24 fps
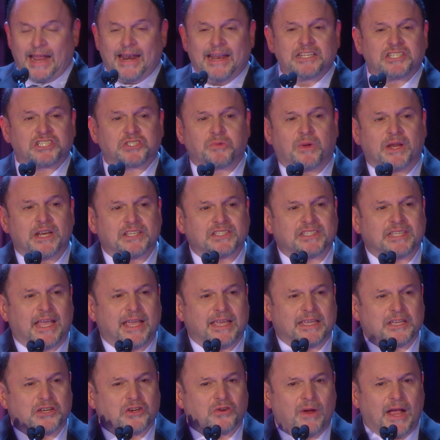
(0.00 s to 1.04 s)
I just want to say
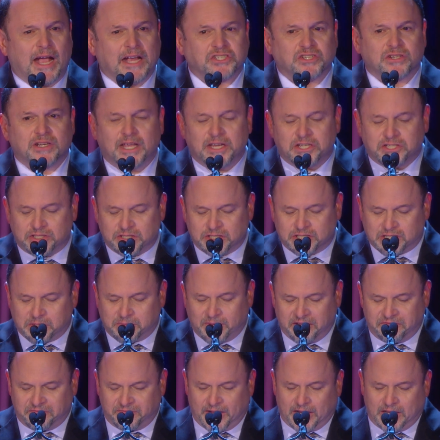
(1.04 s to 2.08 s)
congratulations to my
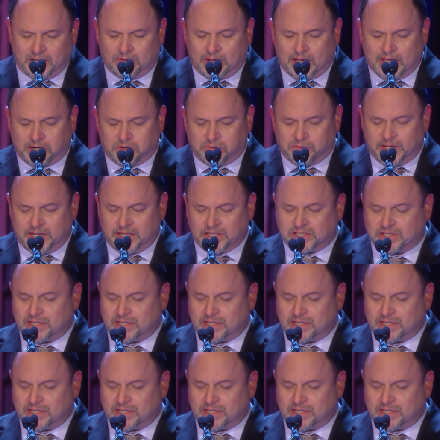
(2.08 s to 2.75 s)
fellow honorees.